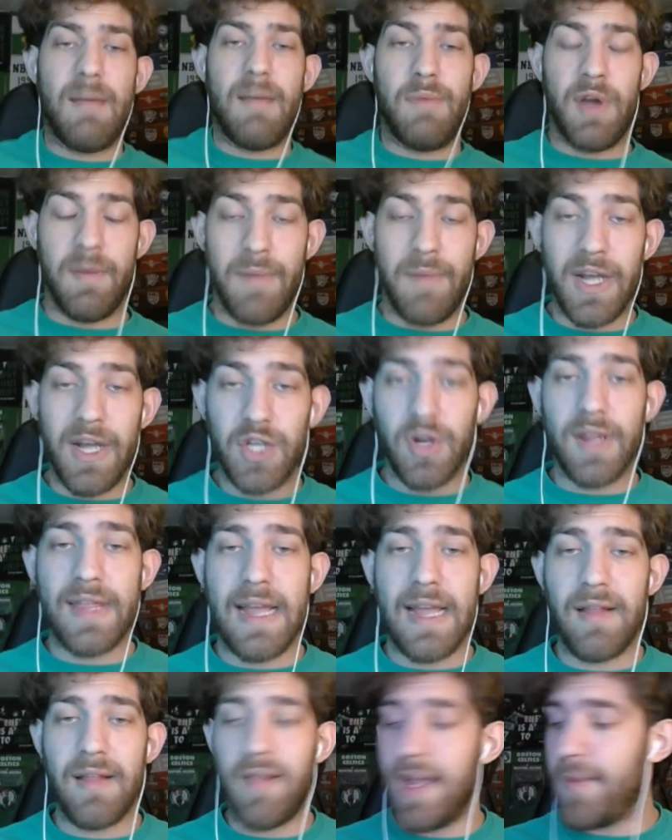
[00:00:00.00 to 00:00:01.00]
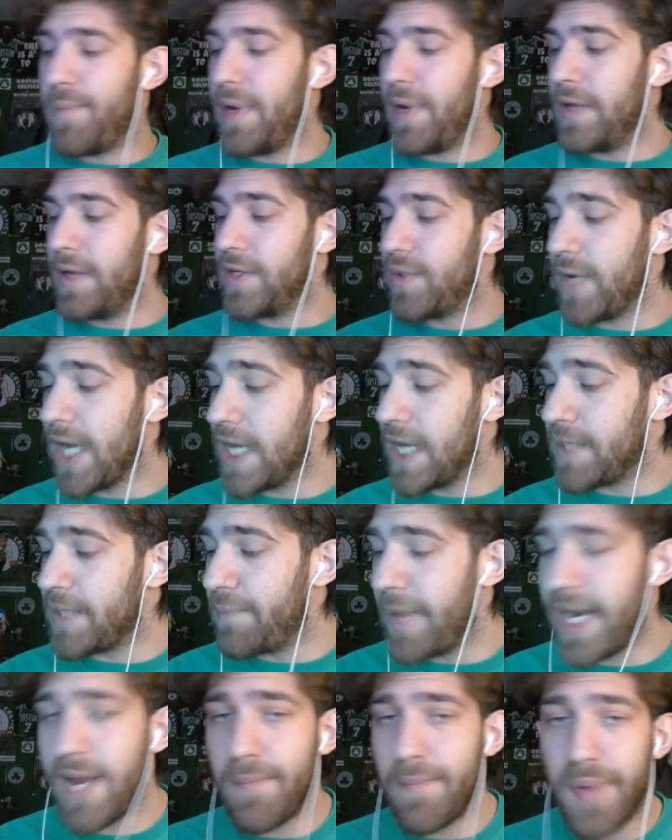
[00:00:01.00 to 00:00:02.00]
button. Make sure to hit that like button so we get as
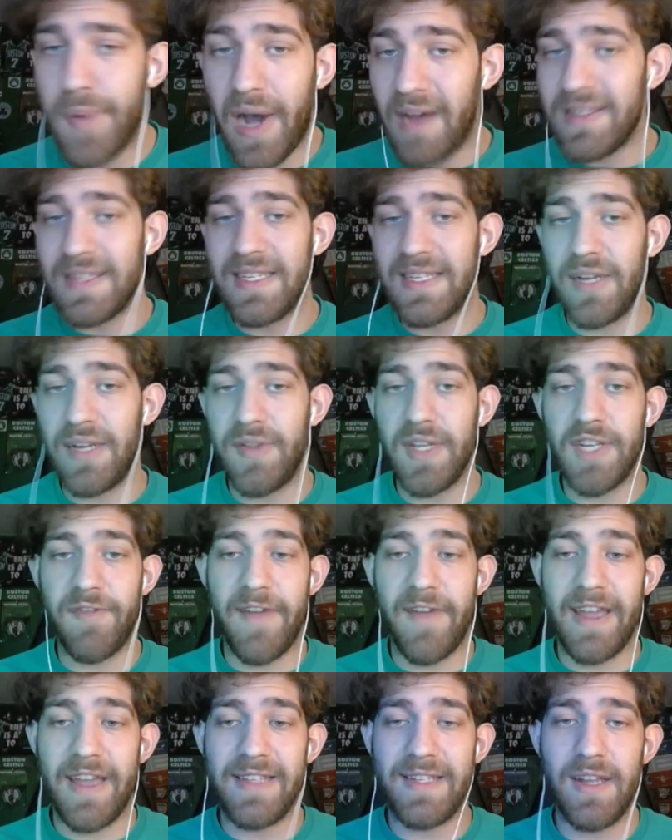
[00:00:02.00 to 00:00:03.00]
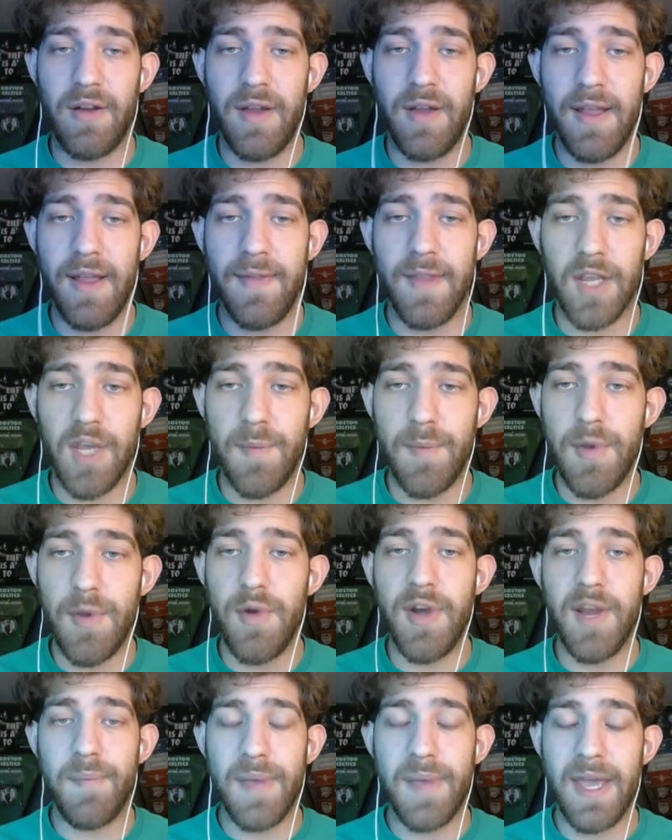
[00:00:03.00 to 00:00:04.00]
many Boston Celtics fans here in the
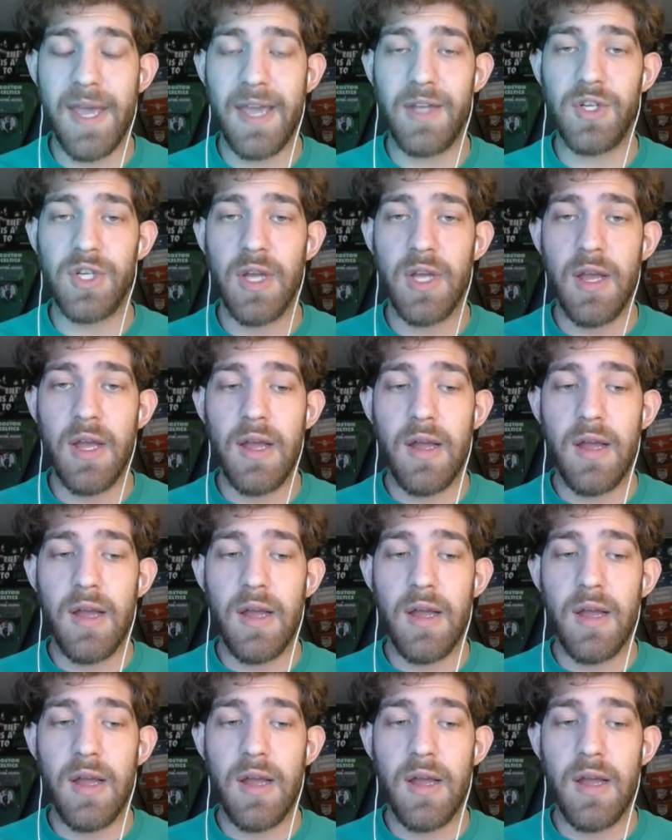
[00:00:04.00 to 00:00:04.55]
community page.